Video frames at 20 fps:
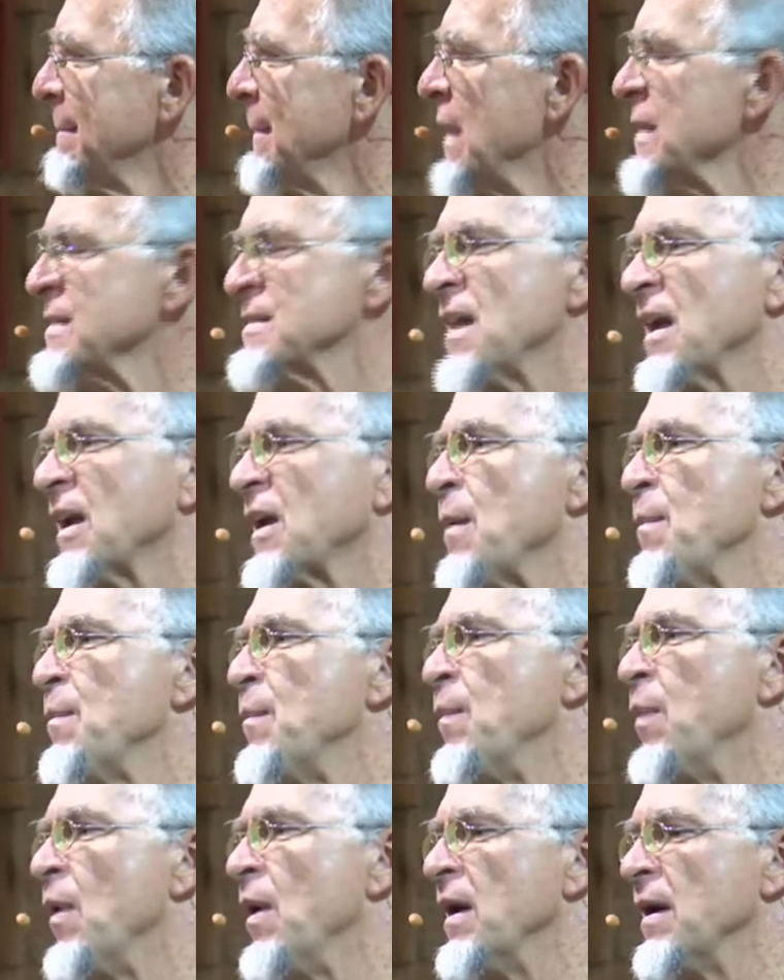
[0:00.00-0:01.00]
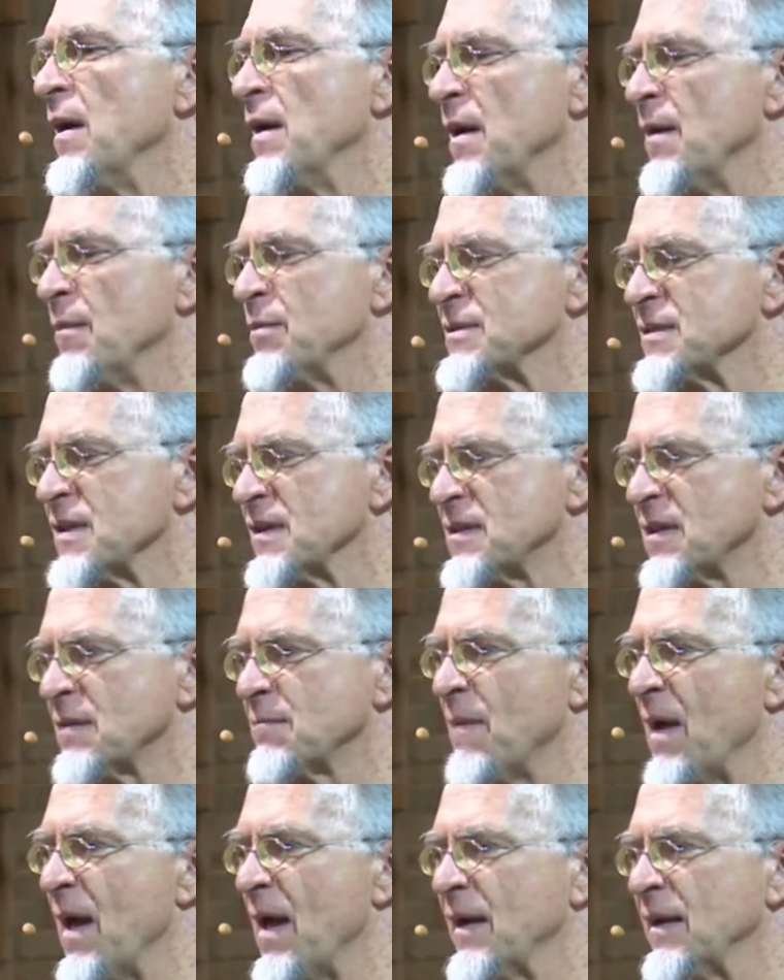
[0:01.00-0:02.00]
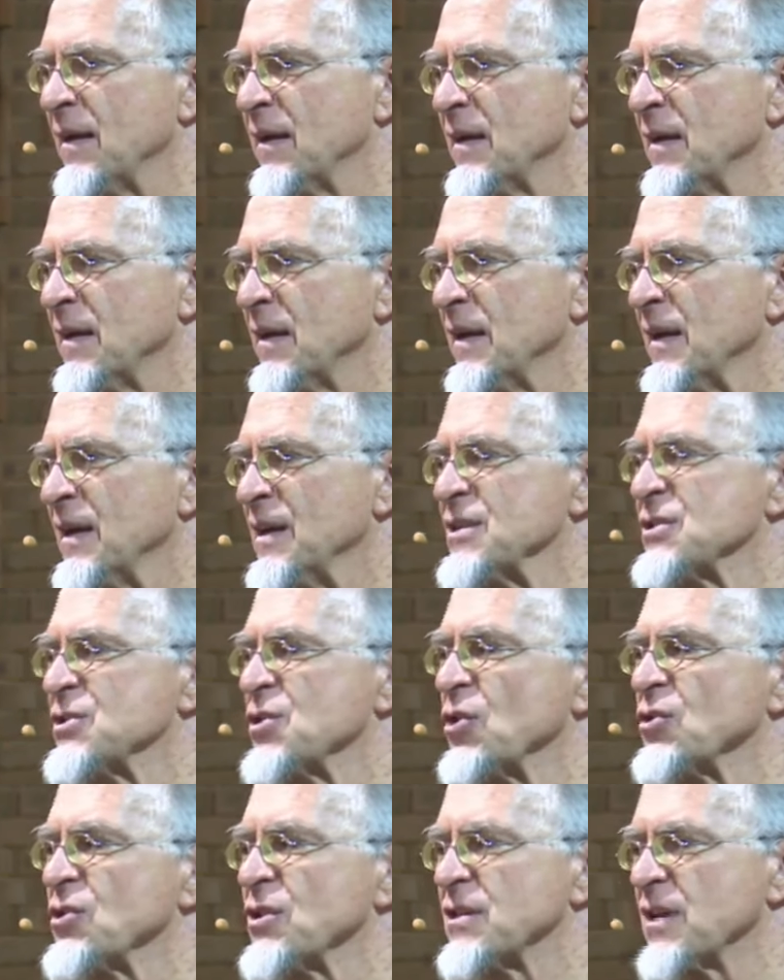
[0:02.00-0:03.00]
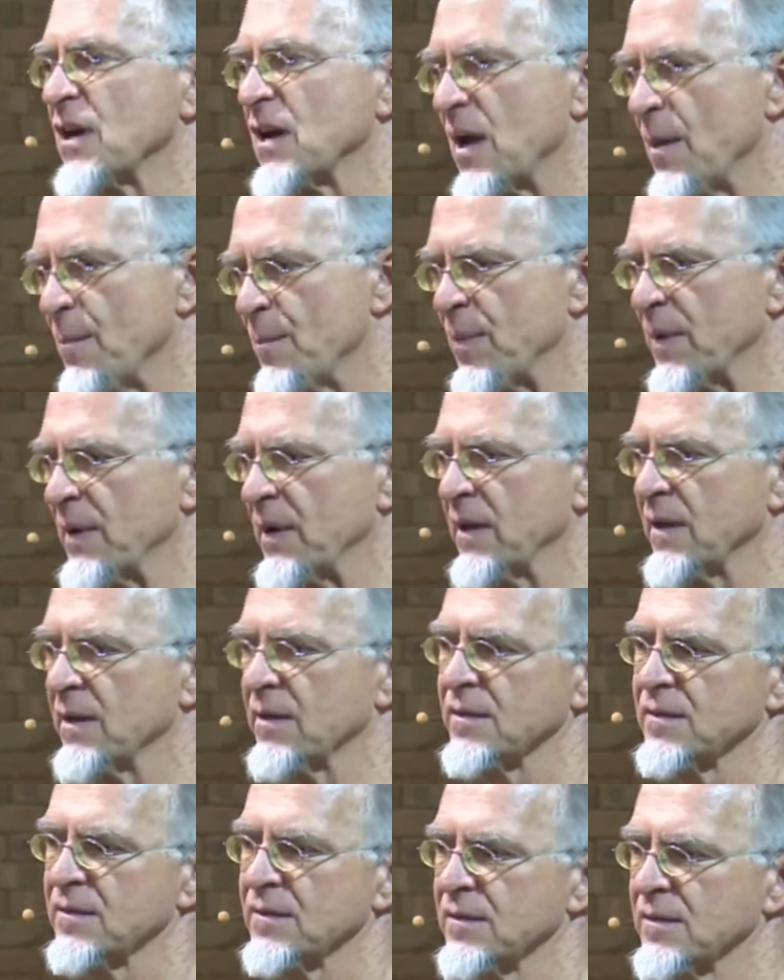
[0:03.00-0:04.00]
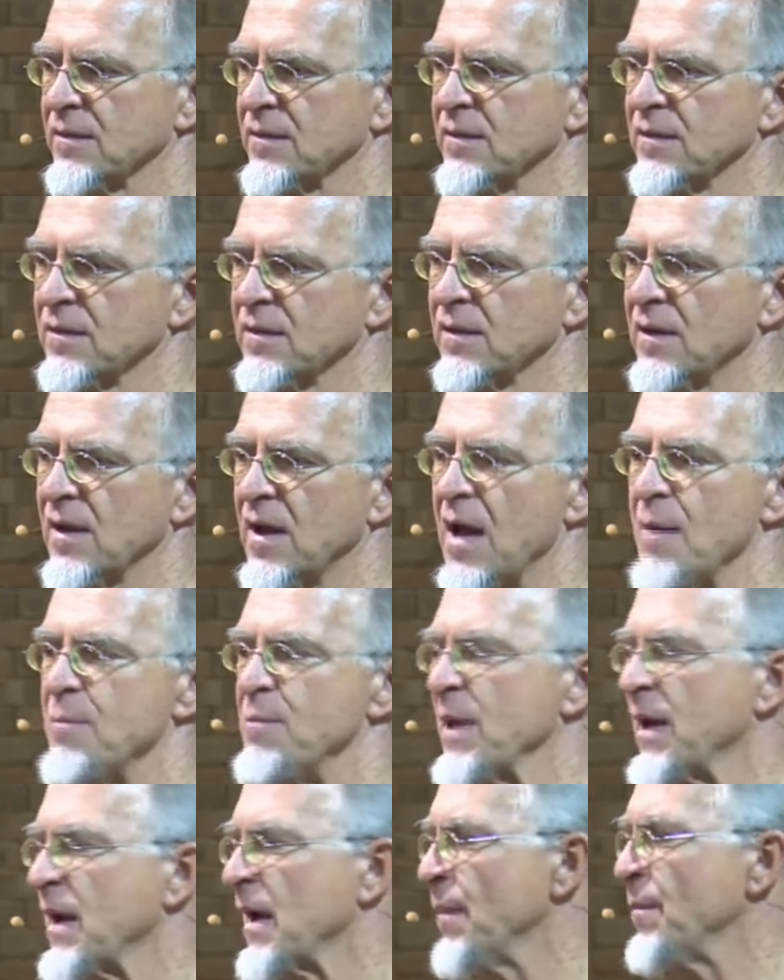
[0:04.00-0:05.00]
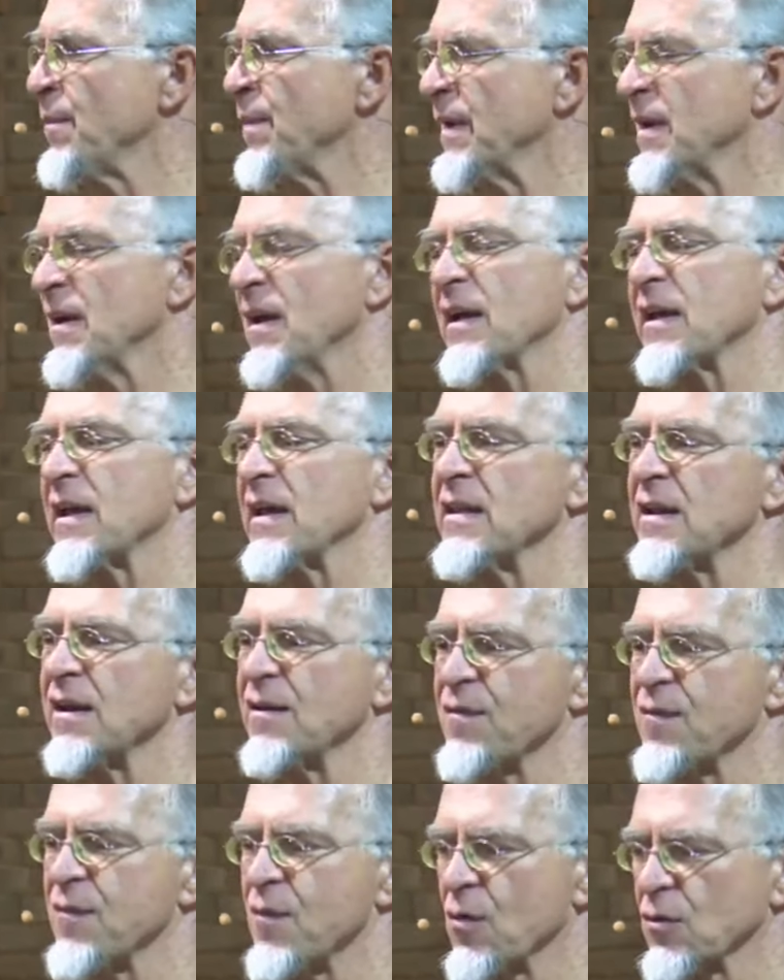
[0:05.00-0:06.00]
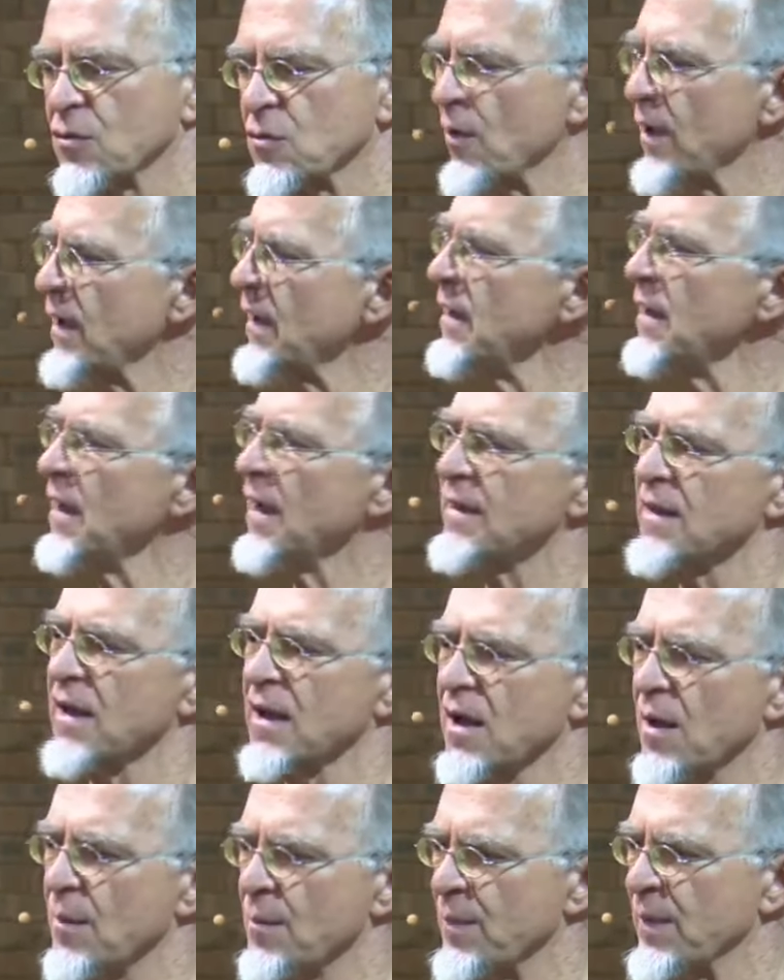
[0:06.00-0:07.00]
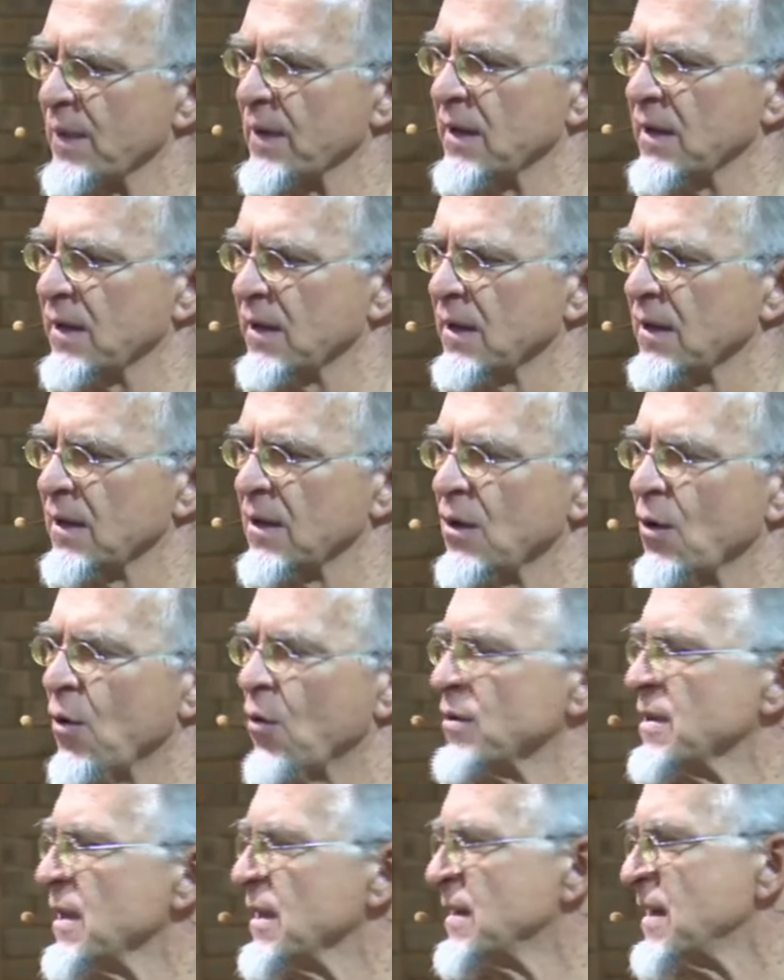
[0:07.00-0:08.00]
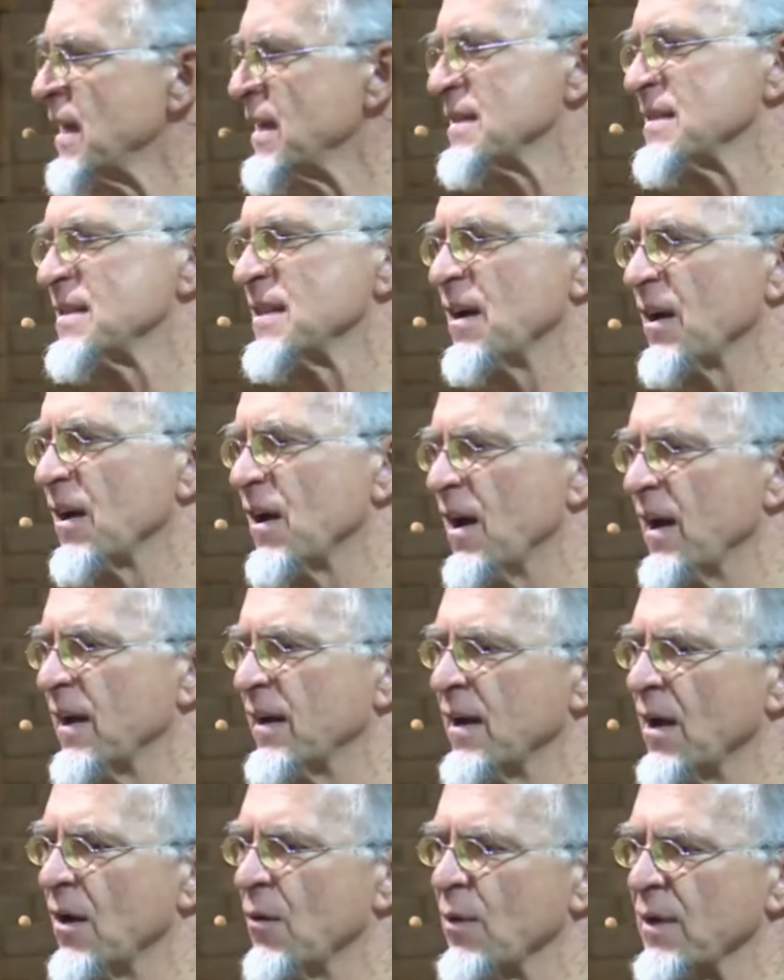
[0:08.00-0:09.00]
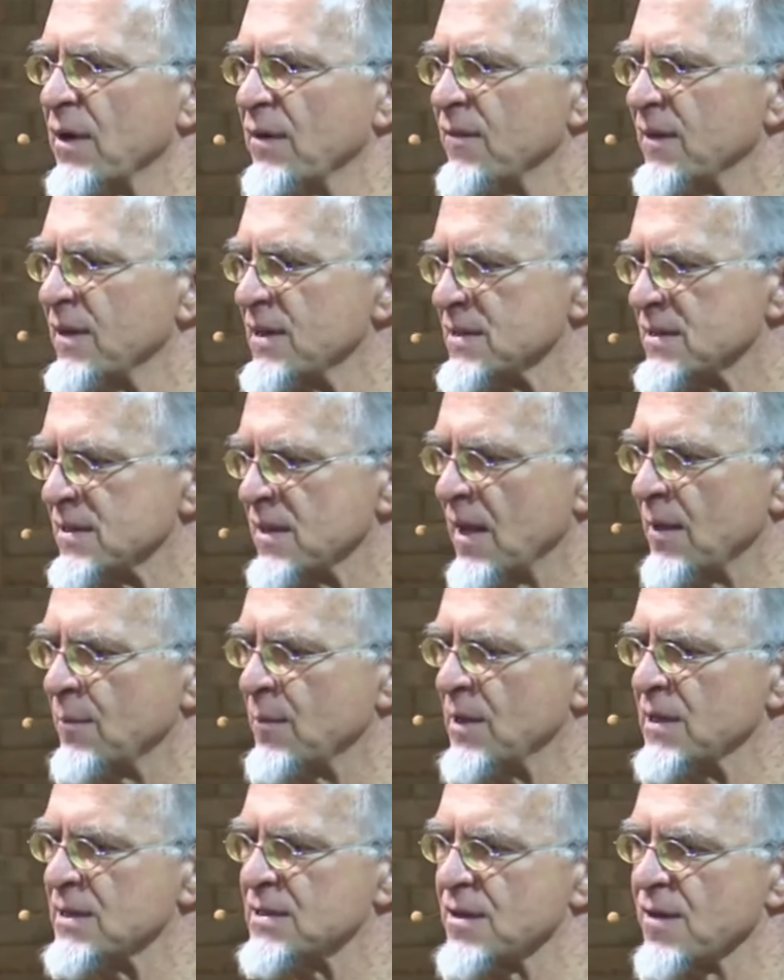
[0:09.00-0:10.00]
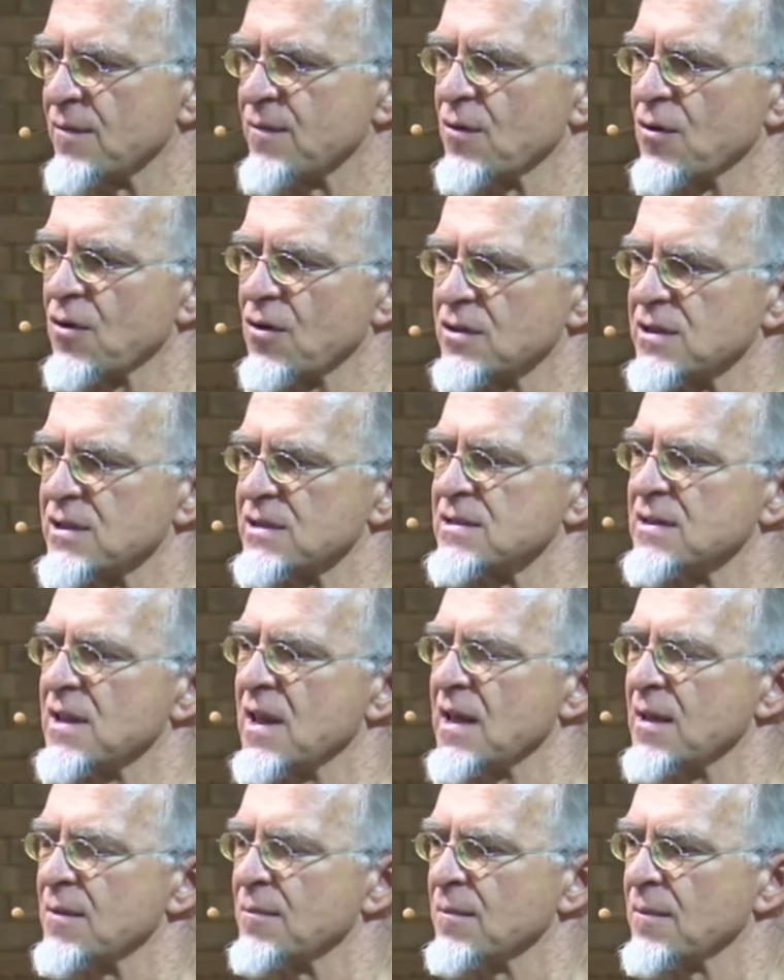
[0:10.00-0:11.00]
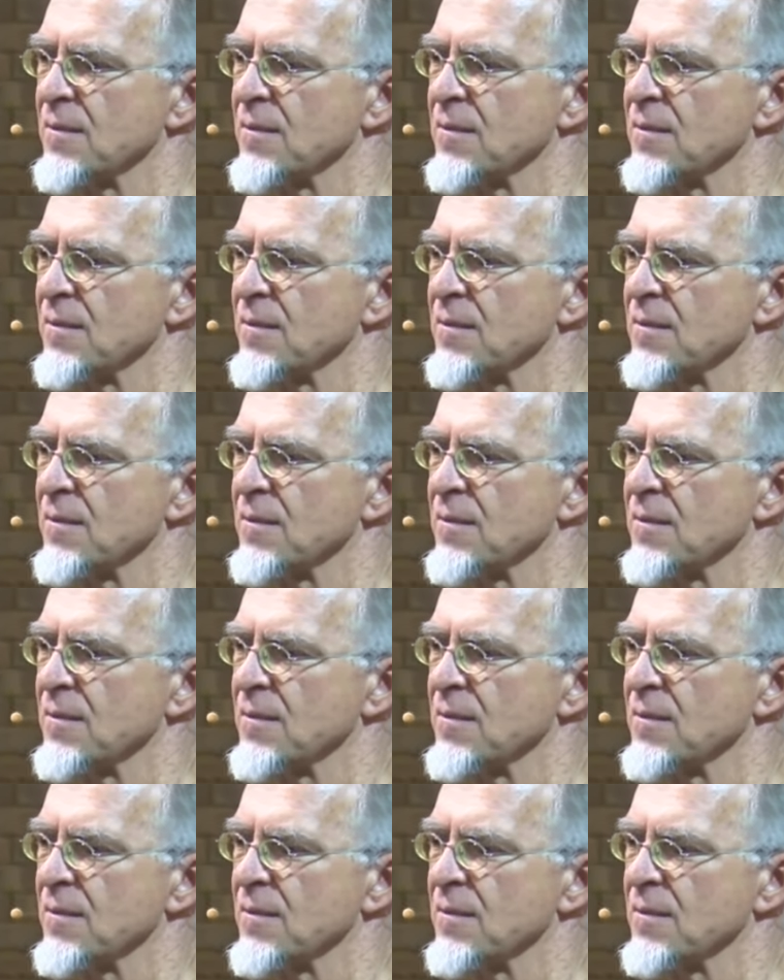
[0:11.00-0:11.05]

It's like a certain man. He started a company. A big company, like Henry Ford or any other company. Or the Tesla guy now, whatever his name is. I forgot his name.